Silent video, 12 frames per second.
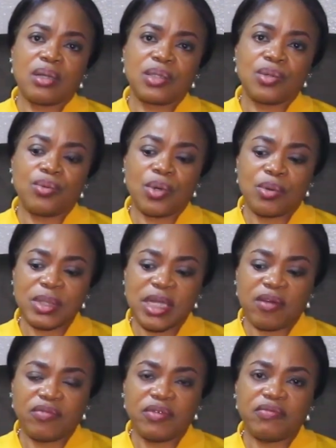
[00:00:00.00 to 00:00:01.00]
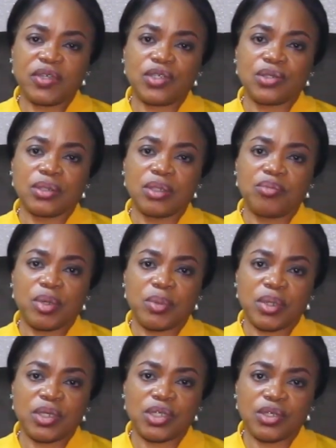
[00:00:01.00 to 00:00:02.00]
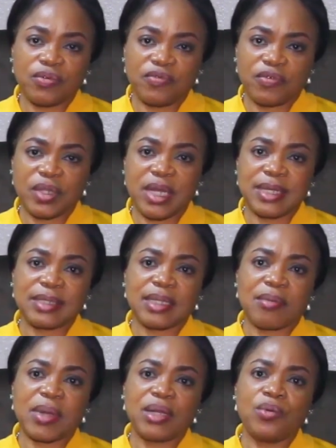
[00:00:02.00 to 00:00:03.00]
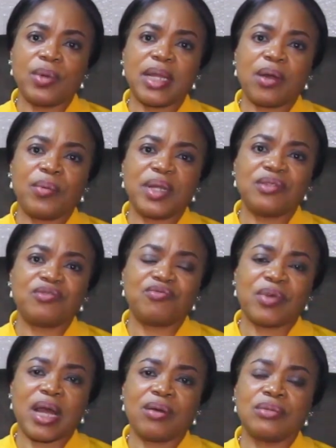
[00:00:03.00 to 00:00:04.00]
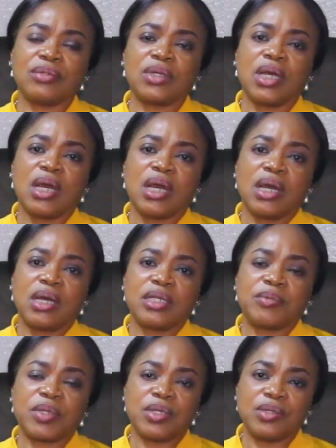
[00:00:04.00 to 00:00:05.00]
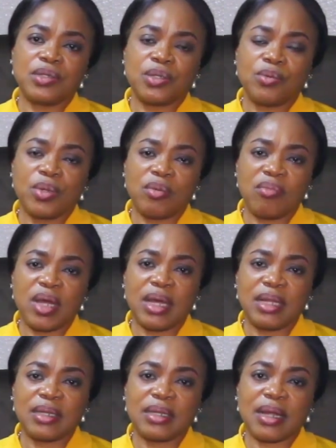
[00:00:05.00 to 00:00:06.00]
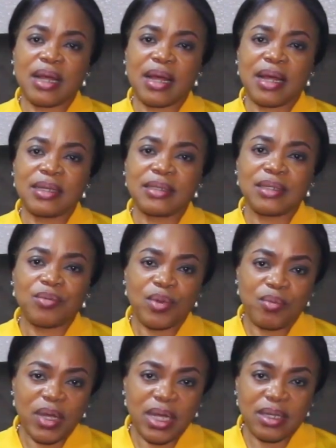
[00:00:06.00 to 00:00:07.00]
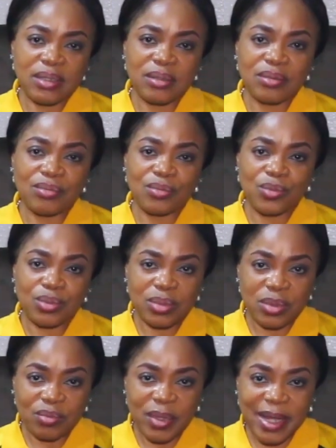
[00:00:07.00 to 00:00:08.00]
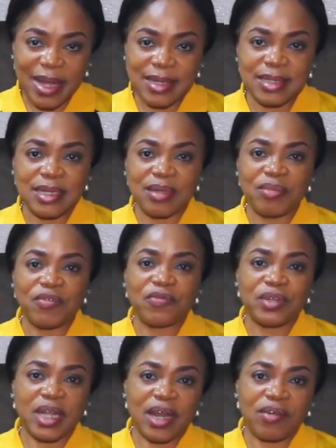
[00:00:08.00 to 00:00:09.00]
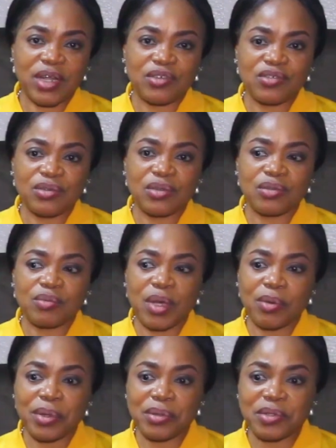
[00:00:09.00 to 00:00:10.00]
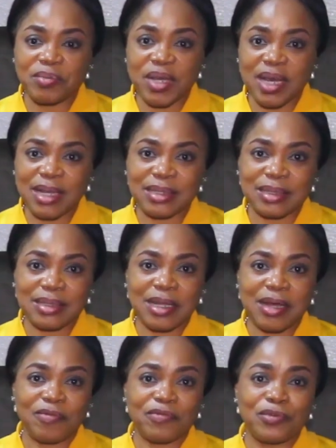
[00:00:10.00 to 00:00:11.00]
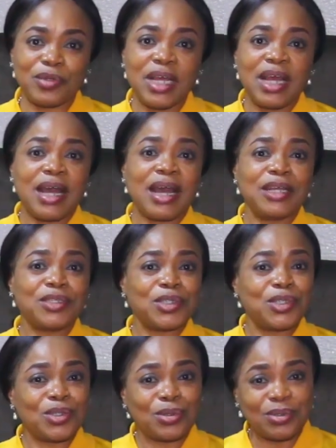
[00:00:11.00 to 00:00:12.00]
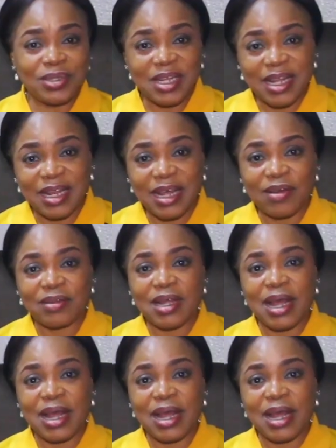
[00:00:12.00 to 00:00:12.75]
So we always have revision in preparation for the exam. I know when I went around speaking to the women, and the women were asking me for directions where we're going to be casting our vote, I just chuckled aloud.